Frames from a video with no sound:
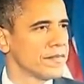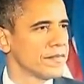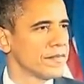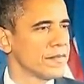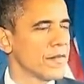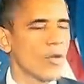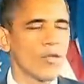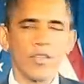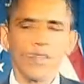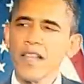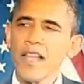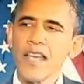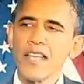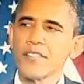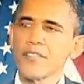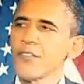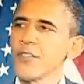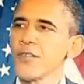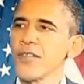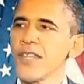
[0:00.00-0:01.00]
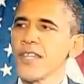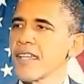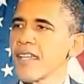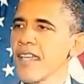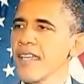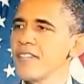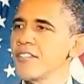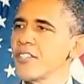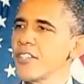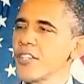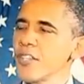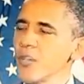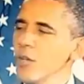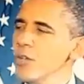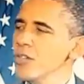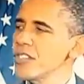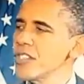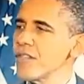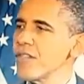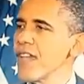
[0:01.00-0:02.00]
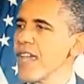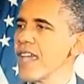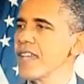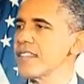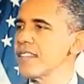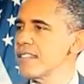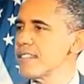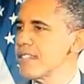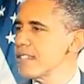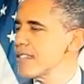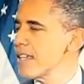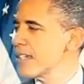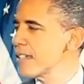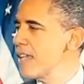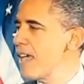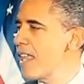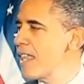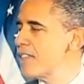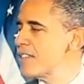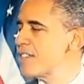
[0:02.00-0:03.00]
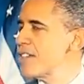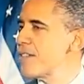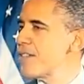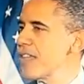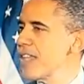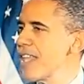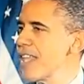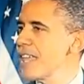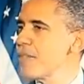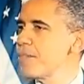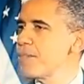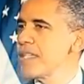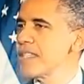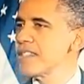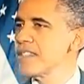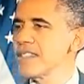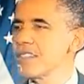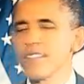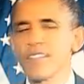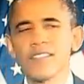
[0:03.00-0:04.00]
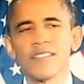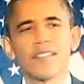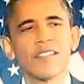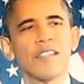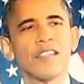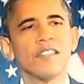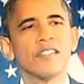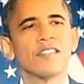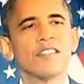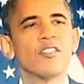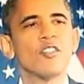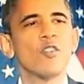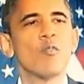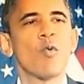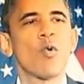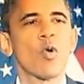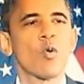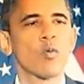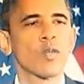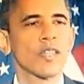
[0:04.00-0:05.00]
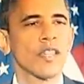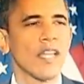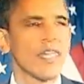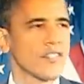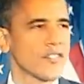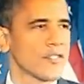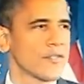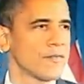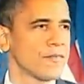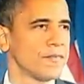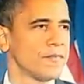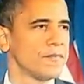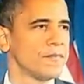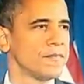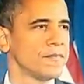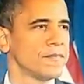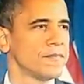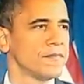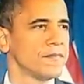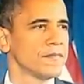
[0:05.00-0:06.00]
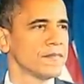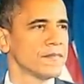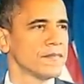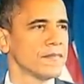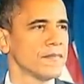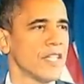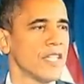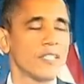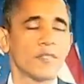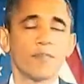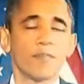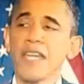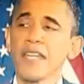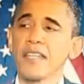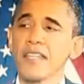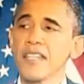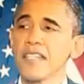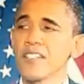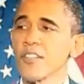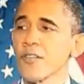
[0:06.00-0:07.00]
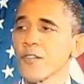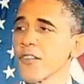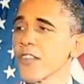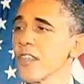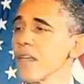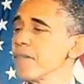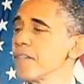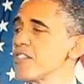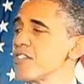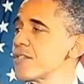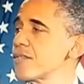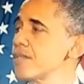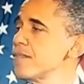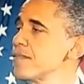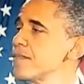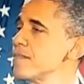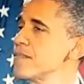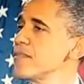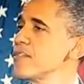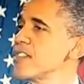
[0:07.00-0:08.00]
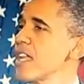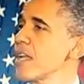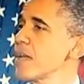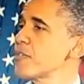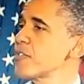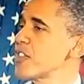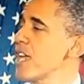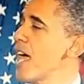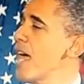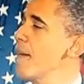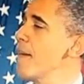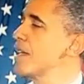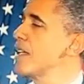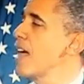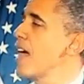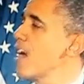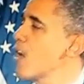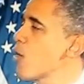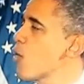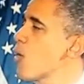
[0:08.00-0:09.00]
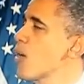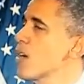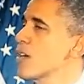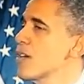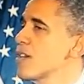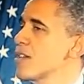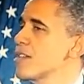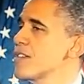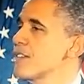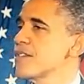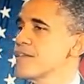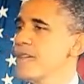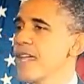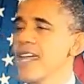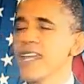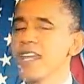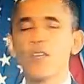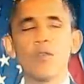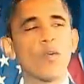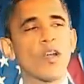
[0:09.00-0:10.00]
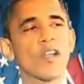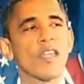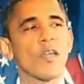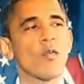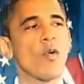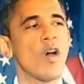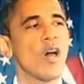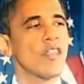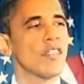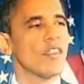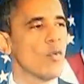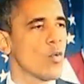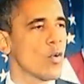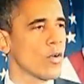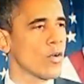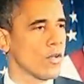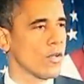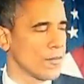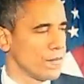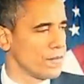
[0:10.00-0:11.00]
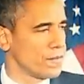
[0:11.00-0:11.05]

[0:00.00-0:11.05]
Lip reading: Over the last few decades, huge advances in technology have allowed businesses to do more with less. And it's made it easier for them to set up shop and hire workers anywhere they want in the world.